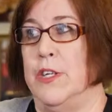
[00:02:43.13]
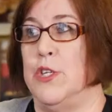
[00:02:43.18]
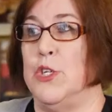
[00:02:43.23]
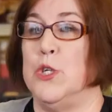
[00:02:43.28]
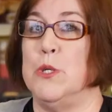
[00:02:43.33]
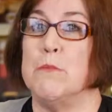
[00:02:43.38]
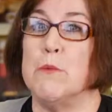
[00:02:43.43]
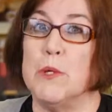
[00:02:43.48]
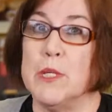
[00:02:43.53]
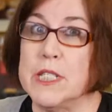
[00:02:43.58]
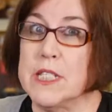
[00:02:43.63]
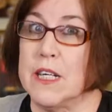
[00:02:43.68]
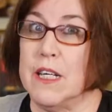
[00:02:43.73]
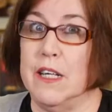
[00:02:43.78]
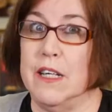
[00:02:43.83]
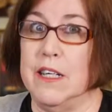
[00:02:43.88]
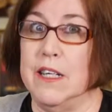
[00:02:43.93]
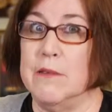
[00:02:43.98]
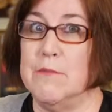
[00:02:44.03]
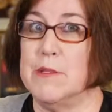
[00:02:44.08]
Numerous
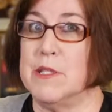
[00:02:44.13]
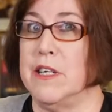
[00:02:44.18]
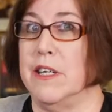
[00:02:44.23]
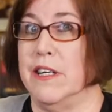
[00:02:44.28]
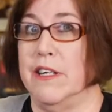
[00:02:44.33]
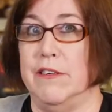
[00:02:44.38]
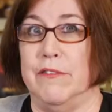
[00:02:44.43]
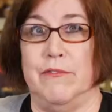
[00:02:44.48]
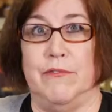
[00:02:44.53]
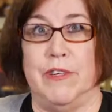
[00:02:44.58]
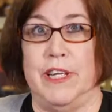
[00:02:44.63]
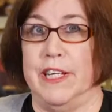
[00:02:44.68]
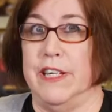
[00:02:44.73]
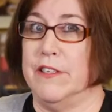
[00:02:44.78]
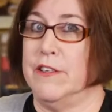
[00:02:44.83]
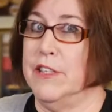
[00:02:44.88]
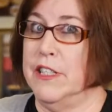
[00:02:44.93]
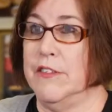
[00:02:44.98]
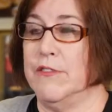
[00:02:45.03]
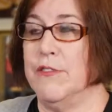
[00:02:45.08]
times I've
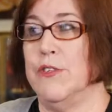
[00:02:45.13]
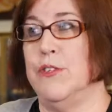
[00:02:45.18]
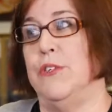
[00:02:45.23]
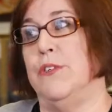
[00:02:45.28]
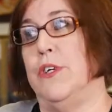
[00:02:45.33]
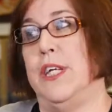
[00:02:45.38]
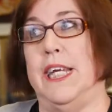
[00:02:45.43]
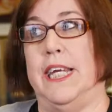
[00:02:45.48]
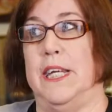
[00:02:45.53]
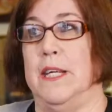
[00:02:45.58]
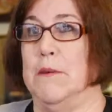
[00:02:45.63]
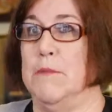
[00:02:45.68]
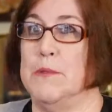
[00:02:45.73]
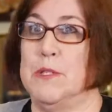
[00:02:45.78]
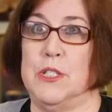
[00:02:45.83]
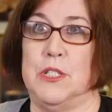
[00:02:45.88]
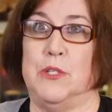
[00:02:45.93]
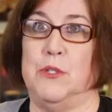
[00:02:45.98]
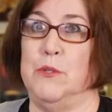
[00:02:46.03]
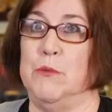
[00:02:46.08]
hand-delivered hams
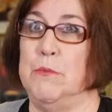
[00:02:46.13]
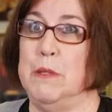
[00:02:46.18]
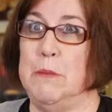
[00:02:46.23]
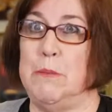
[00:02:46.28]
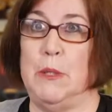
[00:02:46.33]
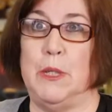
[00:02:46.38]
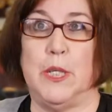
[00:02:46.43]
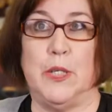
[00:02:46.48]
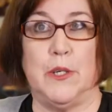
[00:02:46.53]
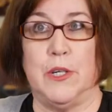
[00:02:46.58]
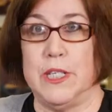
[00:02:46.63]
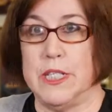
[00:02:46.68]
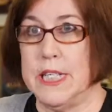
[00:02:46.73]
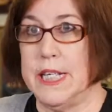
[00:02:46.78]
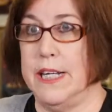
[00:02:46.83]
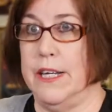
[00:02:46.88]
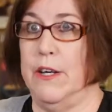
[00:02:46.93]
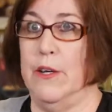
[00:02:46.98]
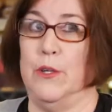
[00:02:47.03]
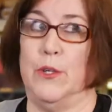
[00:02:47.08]
to people here in
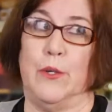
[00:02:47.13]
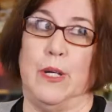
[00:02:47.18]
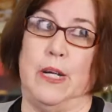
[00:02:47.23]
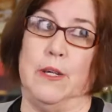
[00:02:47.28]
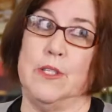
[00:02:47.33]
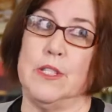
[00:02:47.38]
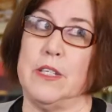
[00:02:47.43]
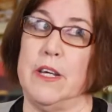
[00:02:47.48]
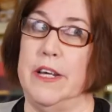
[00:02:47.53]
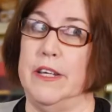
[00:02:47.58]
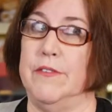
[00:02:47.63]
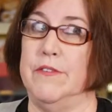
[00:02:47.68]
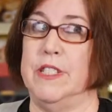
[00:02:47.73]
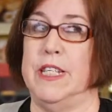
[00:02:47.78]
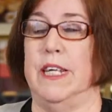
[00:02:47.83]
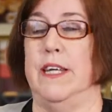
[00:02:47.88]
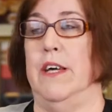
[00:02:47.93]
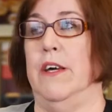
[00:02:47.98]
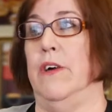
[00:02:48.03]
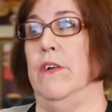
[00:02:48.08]
town or outside of
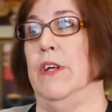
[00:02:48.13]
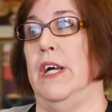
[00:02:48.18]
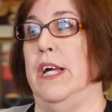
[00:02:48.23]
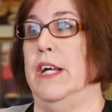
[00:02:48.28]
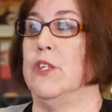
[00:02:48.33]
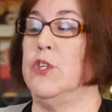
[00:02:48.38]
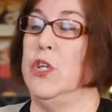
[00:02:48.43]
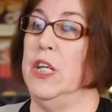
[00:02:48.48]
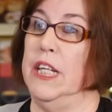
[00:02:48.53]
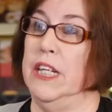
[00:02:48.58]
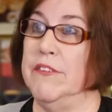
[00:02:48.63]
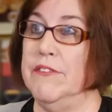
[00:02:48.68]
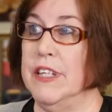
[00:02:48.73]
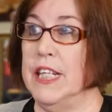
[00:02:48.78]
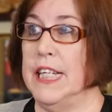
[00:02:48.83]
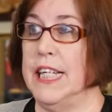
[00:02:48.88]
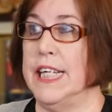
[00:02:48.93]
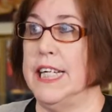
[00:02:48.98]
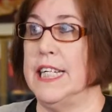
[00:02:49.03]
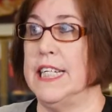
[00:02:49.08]
town. I actually live
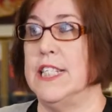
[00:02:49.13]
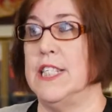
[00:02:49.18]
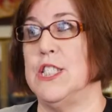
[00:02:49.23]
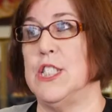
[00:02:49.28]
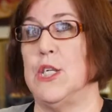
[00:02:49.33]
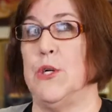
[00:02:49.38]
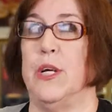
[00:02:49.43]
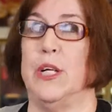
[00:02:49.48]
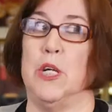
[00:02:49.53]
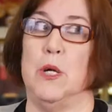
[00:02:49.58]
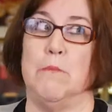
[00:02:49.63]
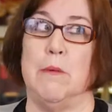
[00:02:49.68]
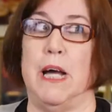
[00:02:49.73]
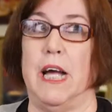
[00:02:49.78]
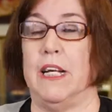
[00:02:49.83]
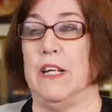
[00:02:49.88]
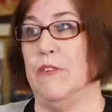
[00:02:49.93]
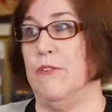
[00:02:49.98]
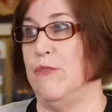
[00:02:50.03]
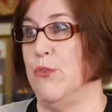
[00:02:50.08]
in Lincoln, so I go
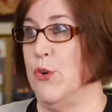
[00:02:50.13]
back and